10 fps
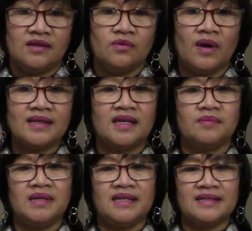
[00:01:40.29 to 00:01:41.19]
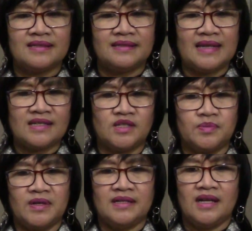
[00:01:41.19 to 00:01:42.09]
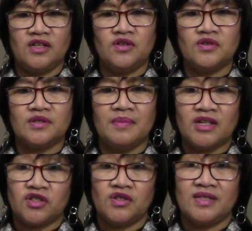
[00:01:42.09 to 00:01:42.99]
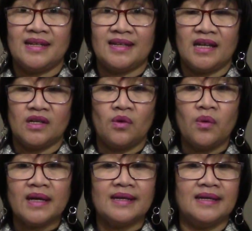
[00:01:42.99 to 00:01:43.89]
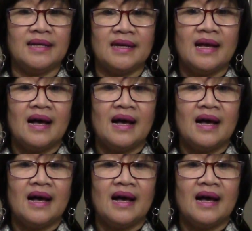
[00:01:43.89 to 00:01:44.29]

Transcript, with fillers: One can be de desperate and use measures that can quickly